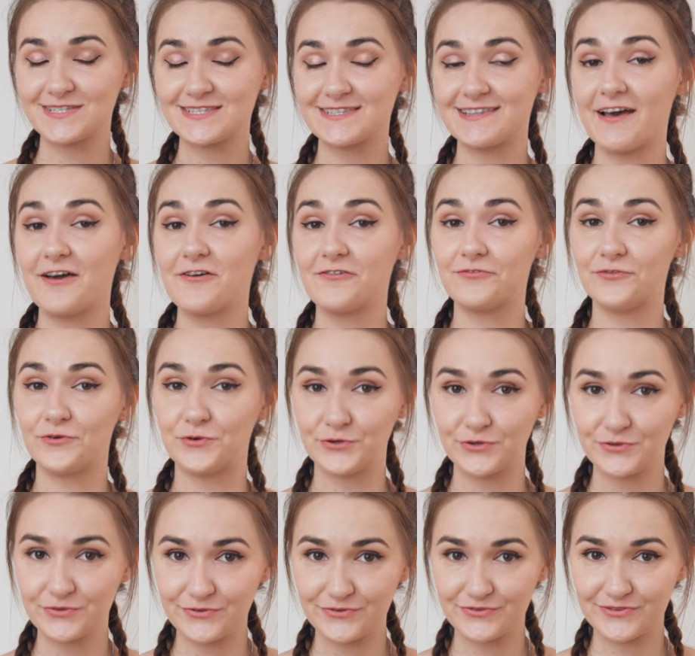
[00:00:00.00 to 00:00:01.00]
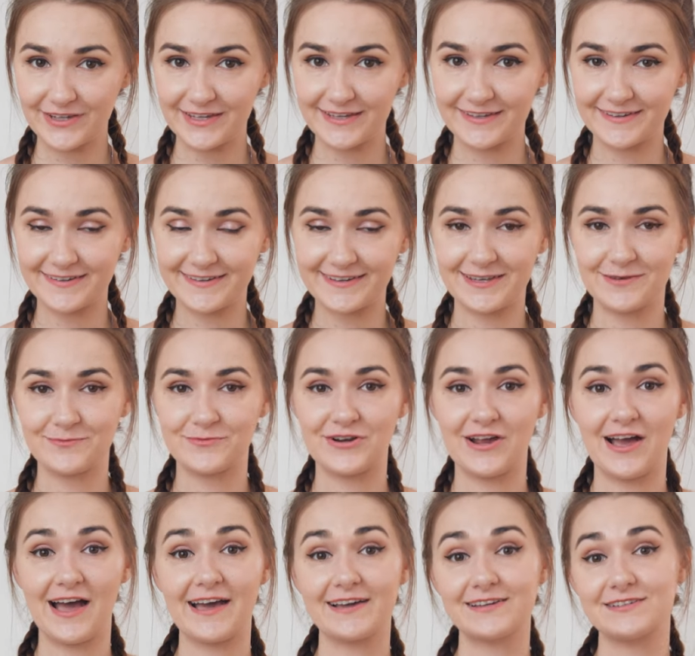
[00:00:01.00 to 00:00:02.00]
it's time for you to take a
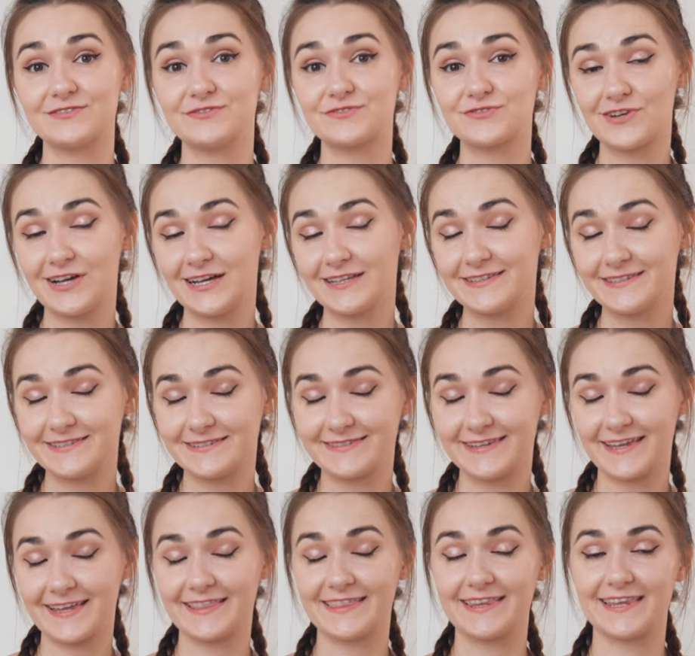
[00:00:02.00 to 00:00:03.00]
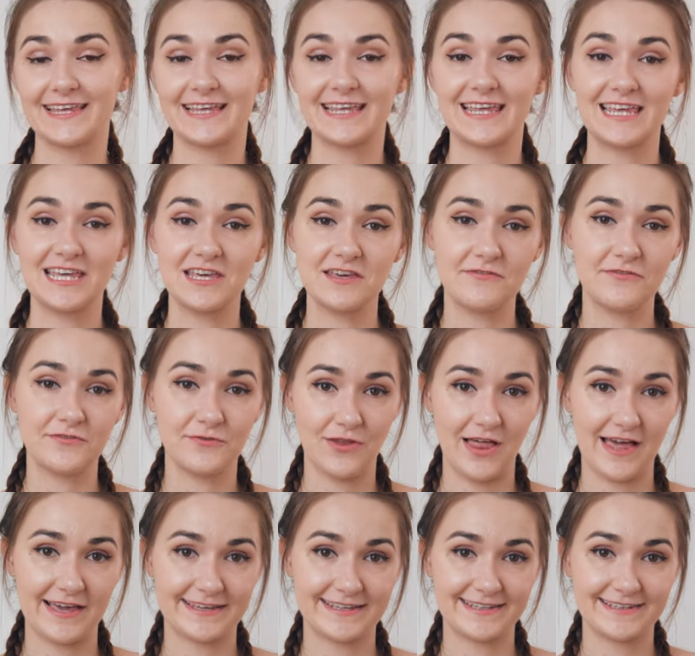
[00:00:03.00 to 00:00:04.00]
camera and try this technique if you
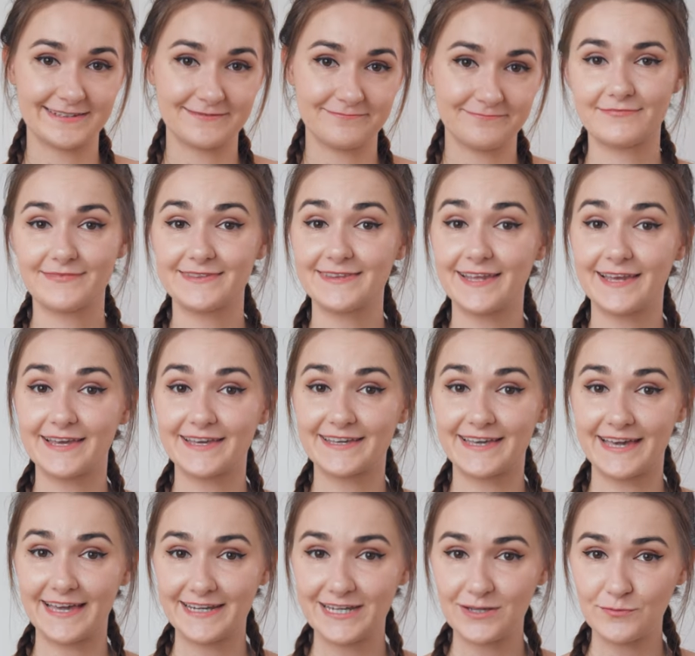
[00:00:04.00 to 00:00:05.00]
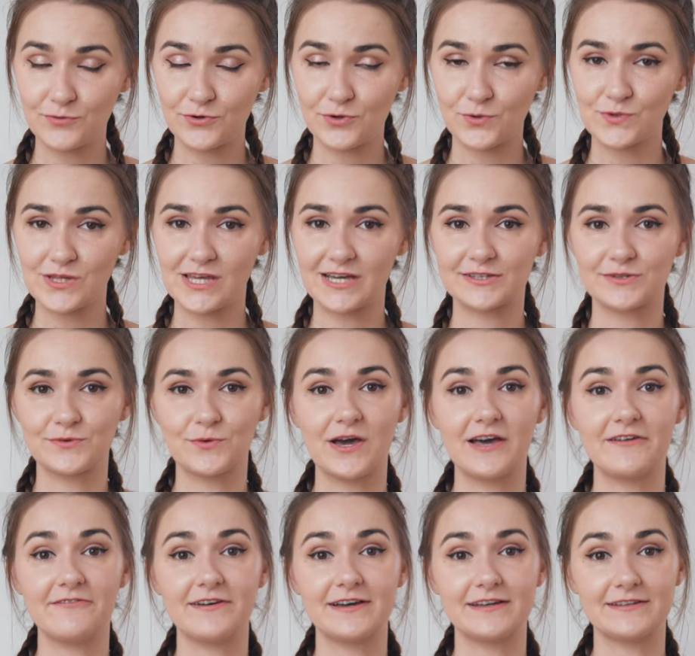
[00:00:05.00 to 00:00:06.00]
like it. Take any product you
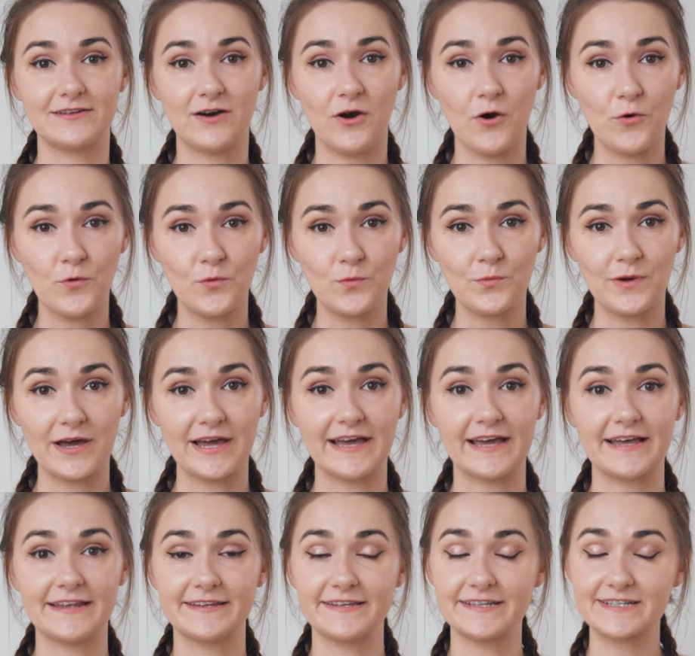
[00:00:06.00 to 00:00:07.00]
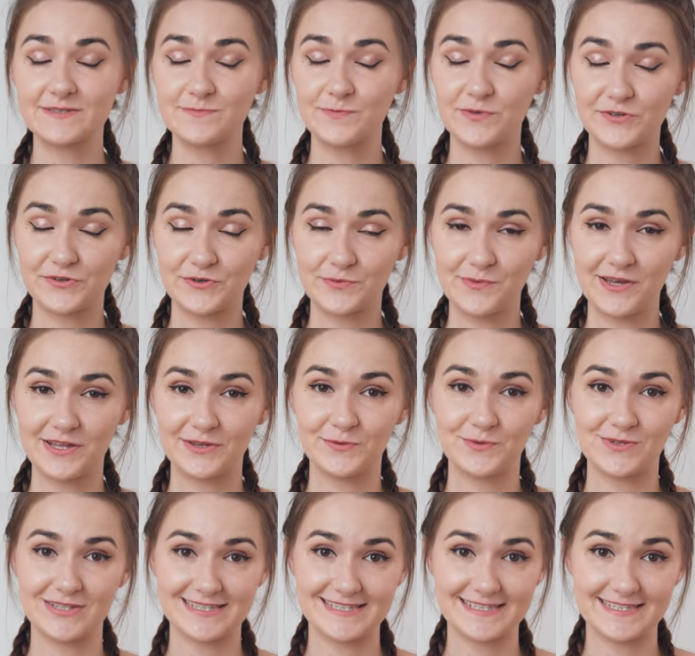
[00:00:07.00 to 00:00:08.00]
have at home and
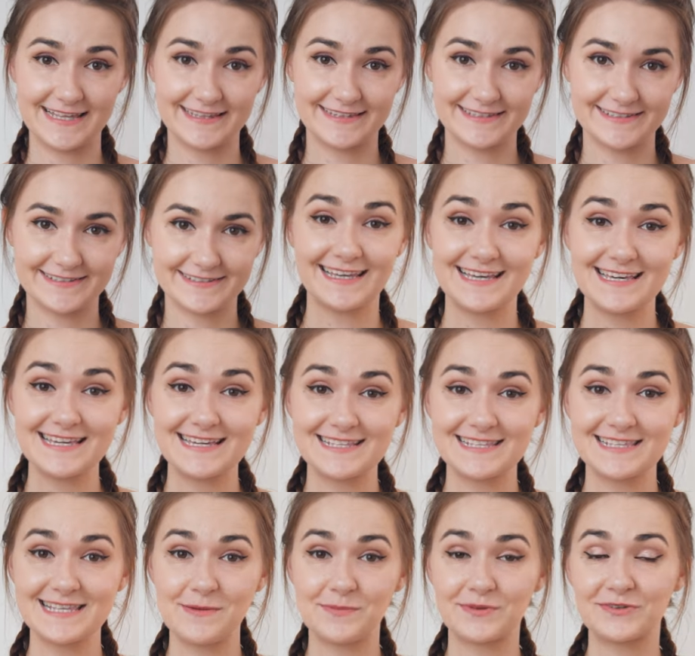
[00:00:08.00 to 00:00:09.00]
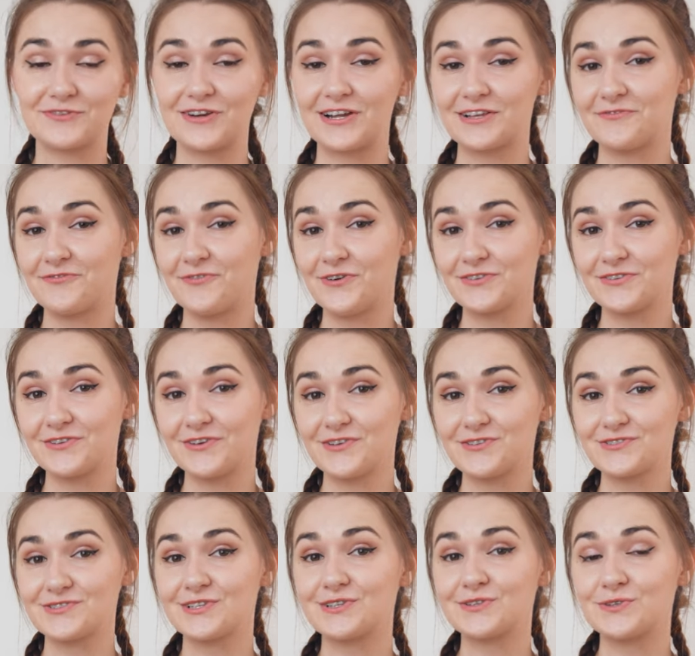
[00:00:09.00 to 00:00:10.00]
experiment with settings. Except great
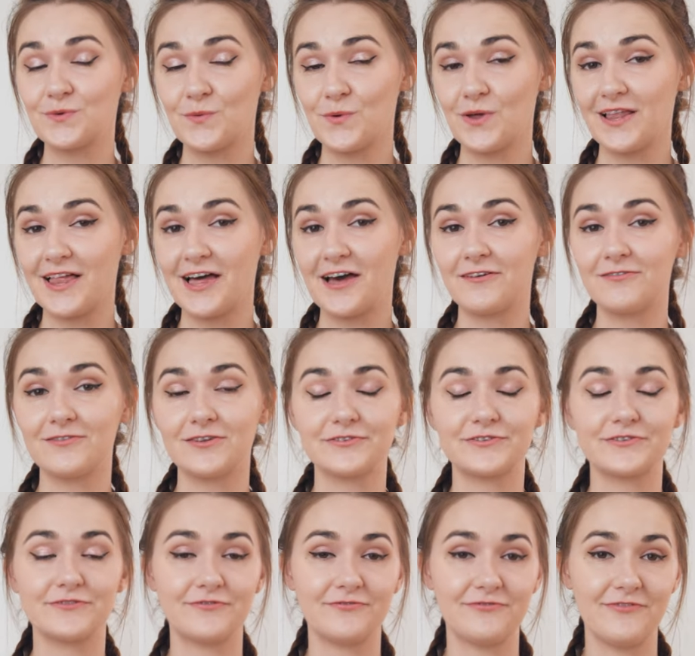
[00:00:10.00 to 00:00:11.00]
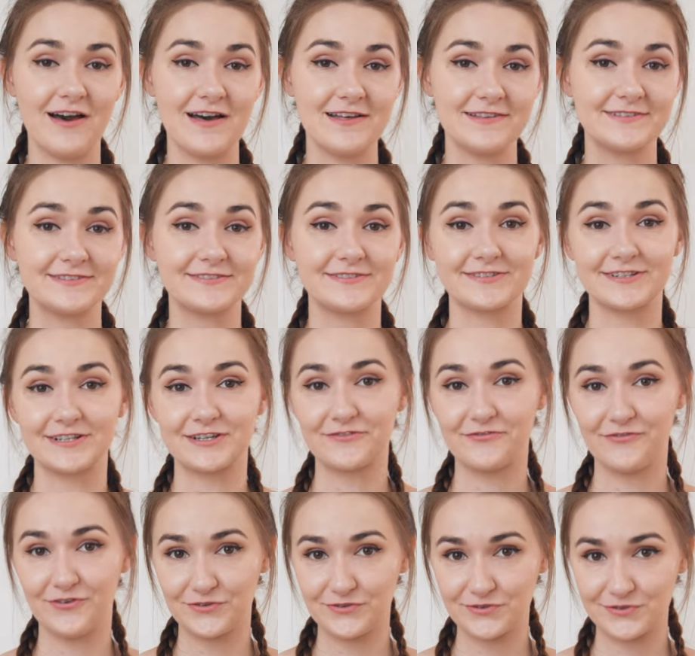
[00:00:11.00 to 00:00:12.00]
photos, you will have a lot of fun during
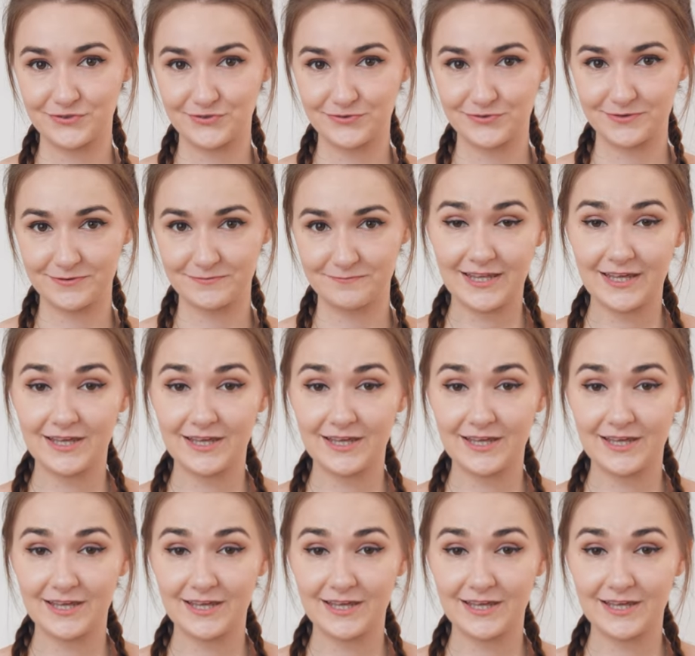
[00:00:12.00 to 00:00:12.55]
photoshoot.